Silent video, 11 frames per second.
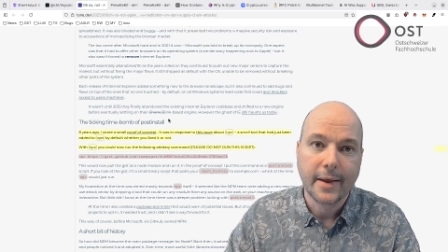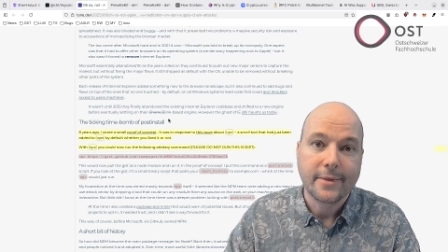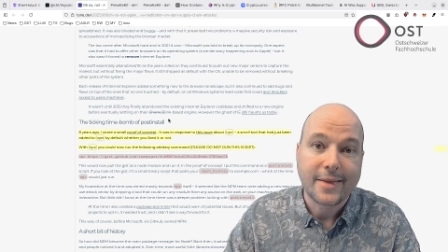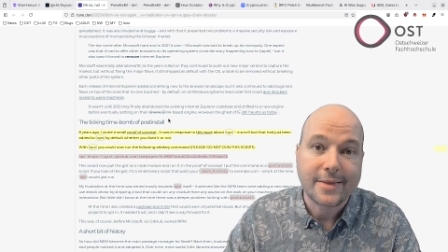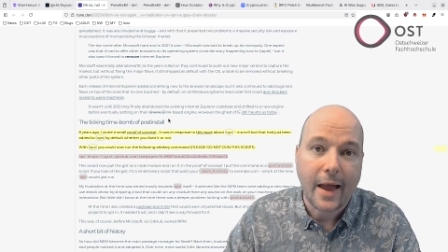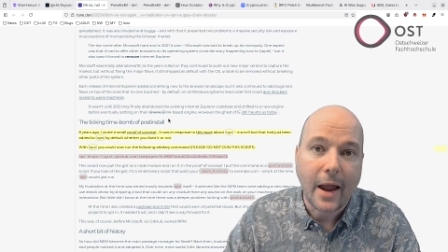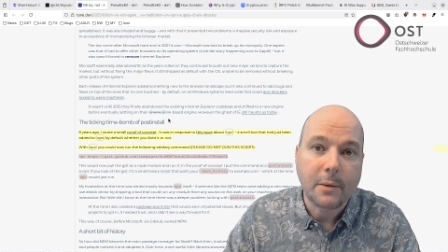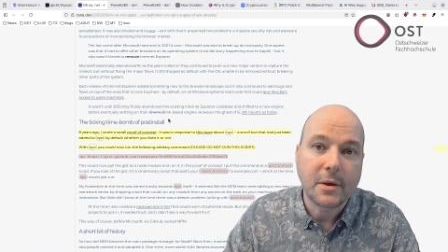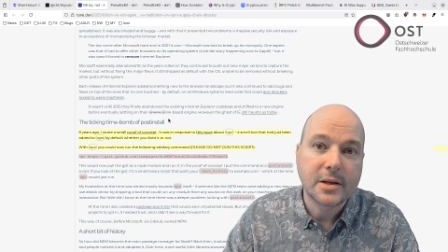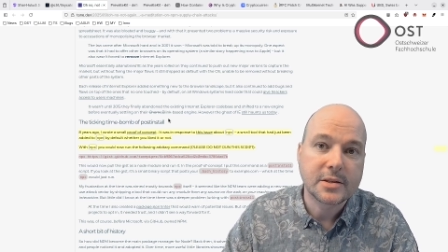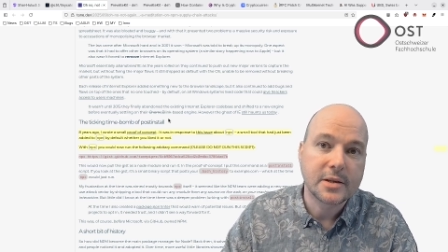The
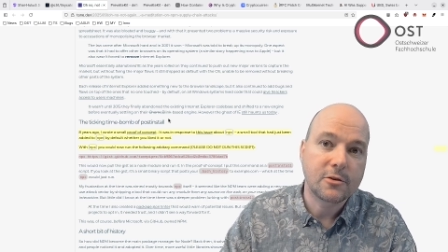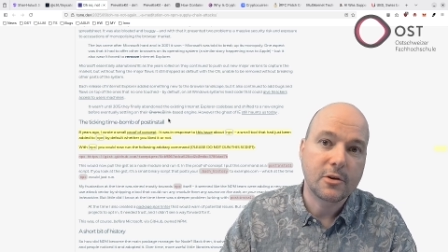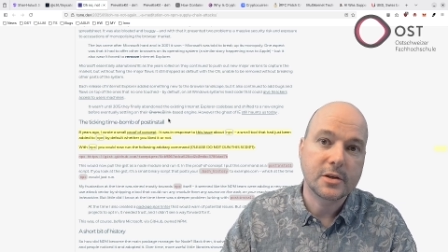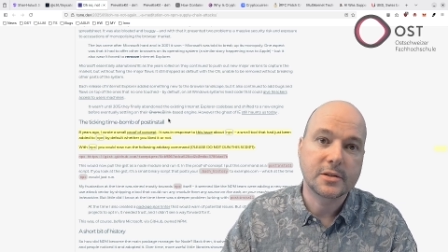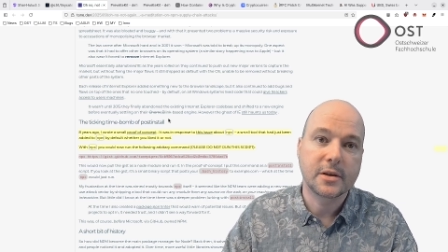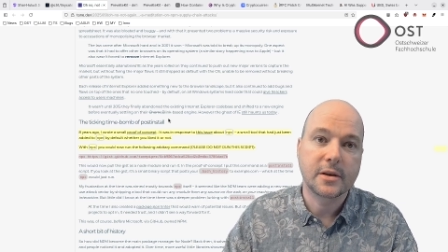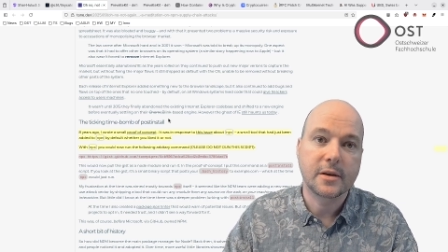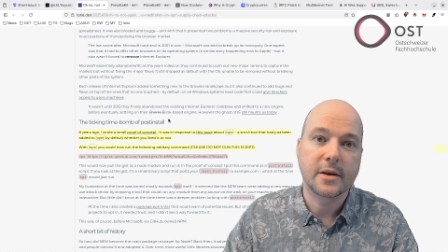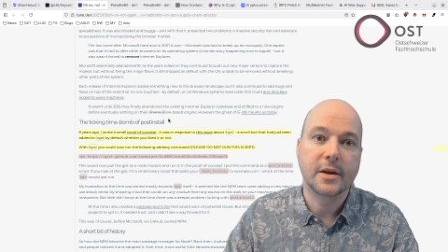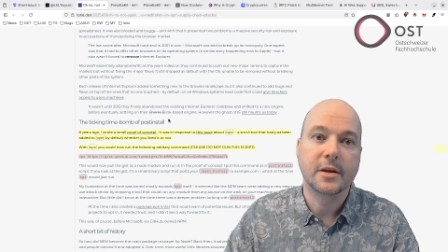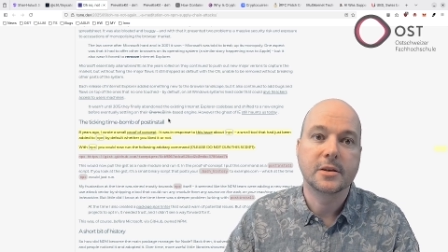timing is interesting.
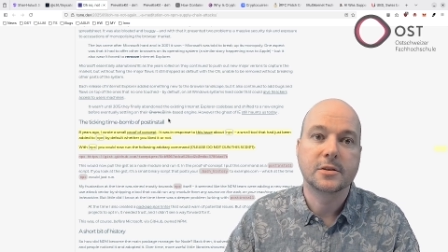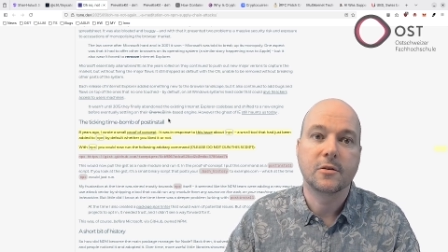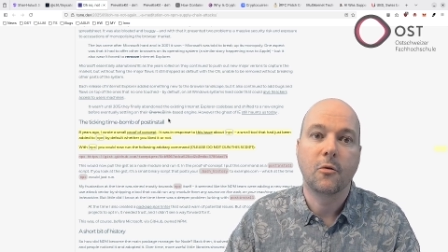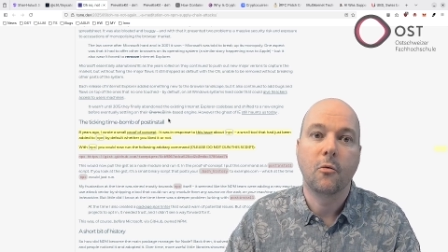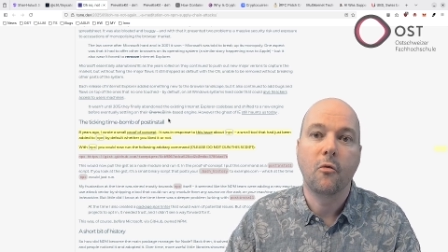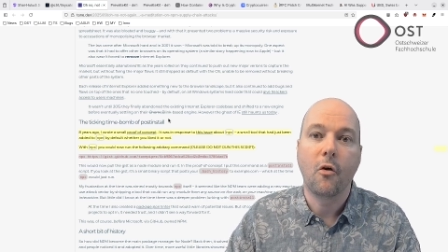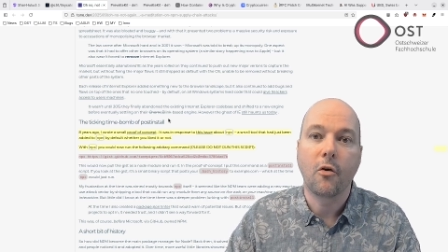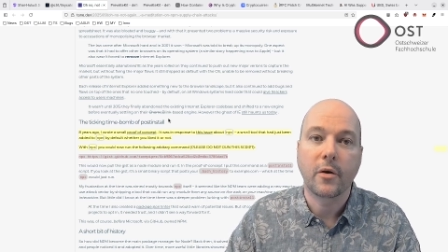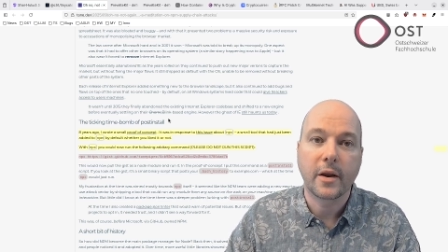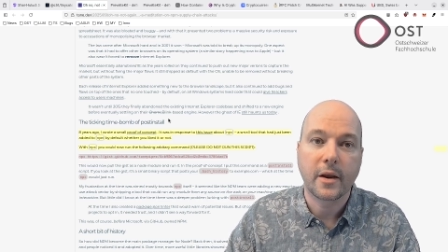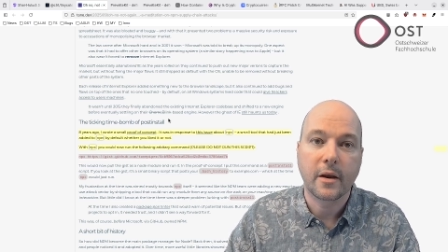His
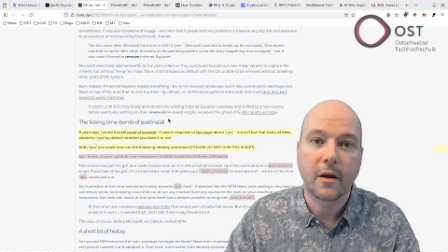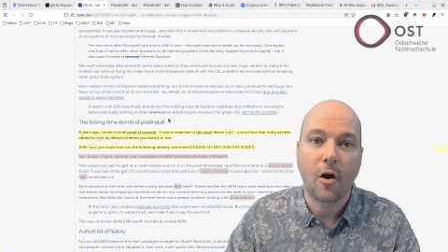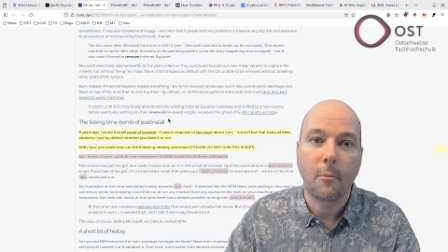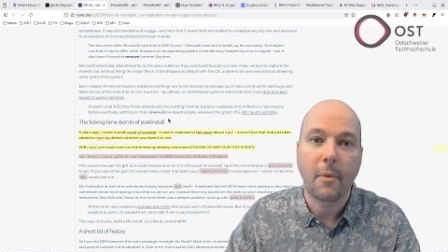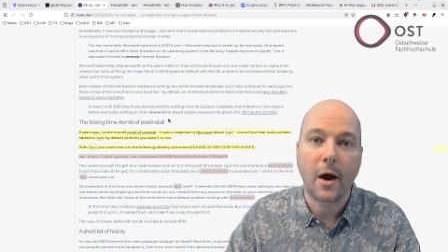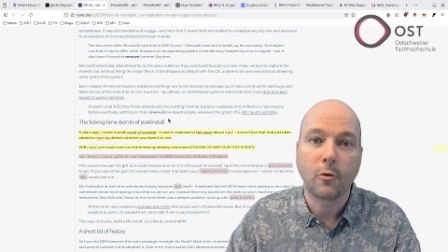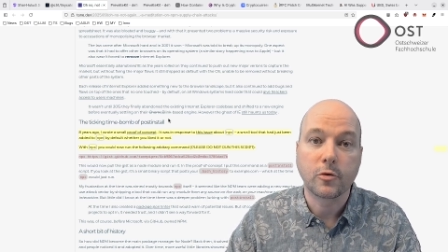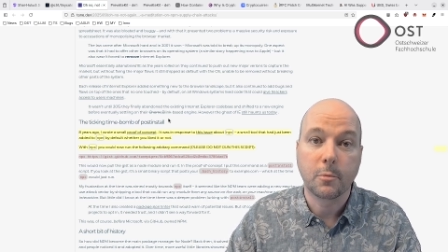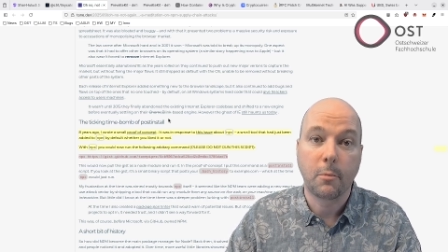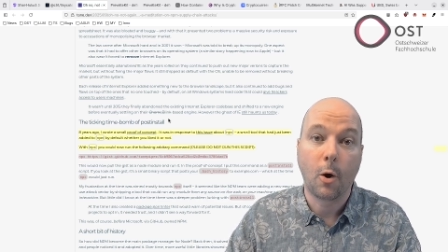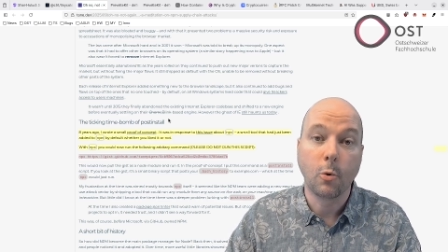warning
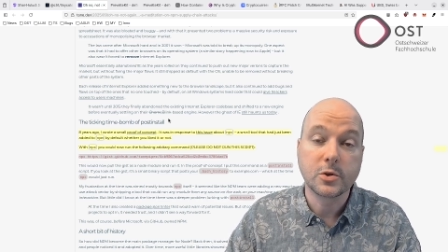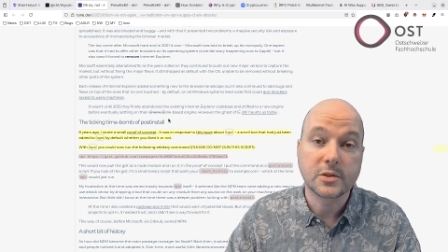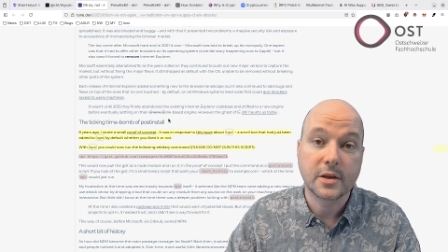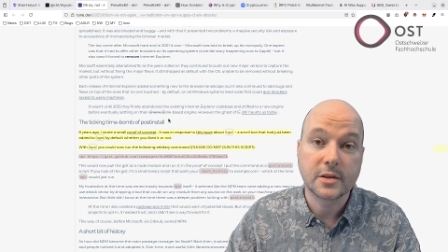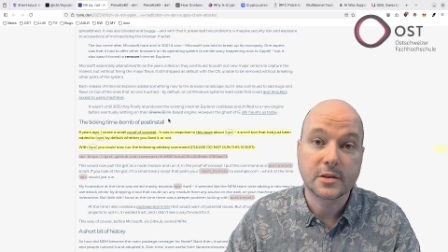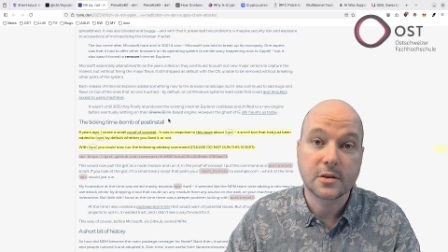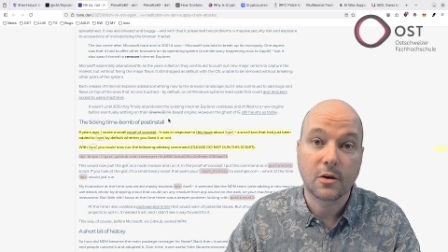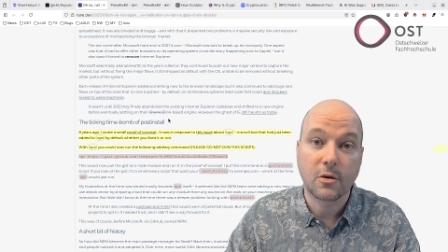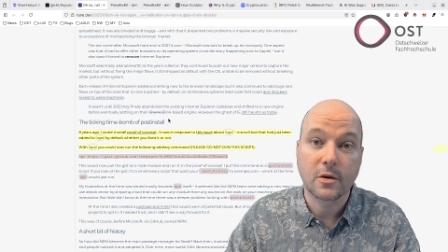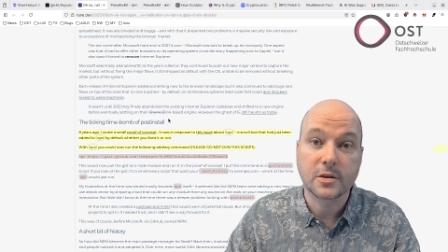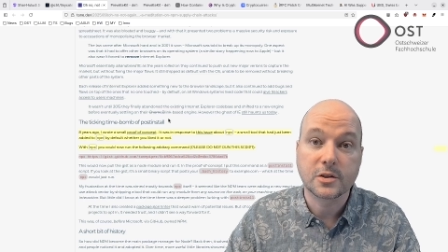about
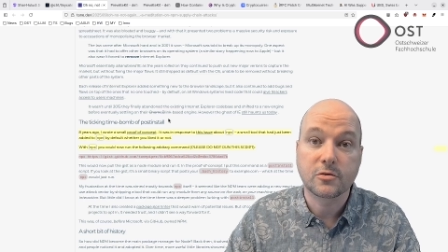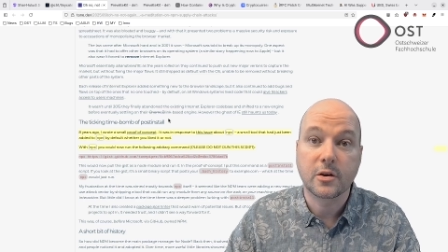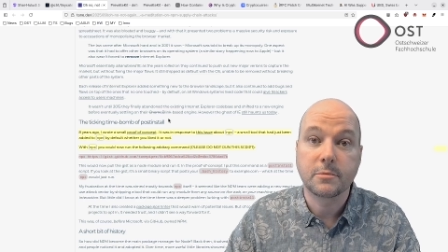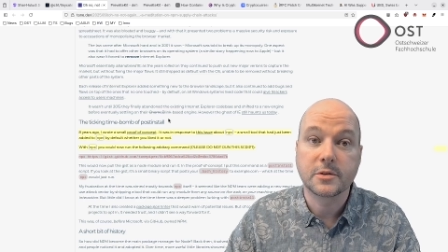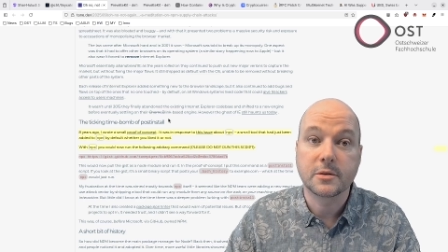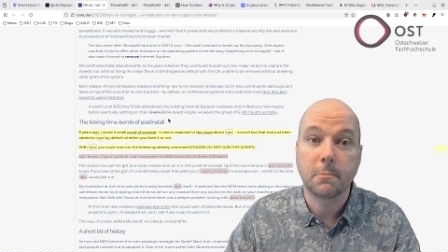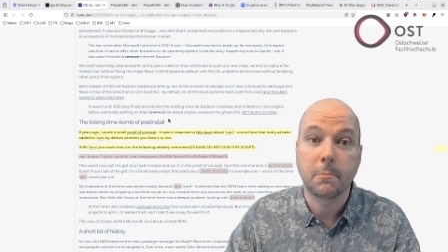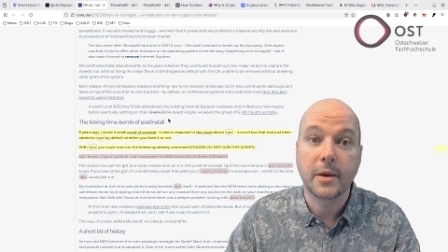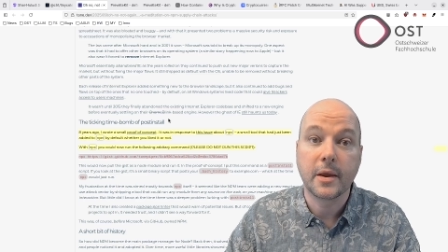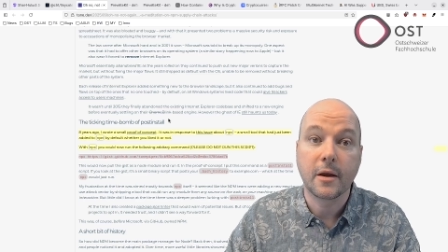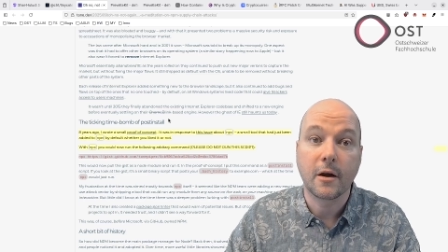post-install scripts
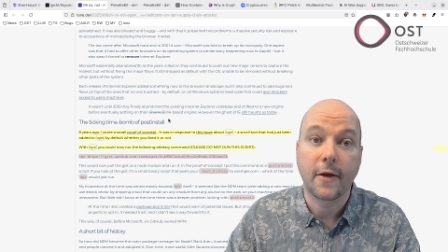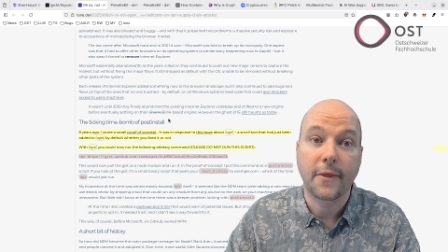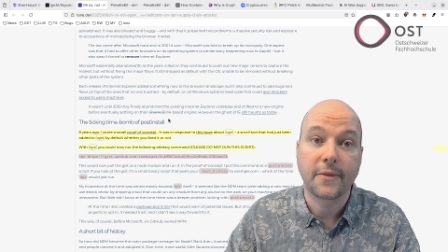being a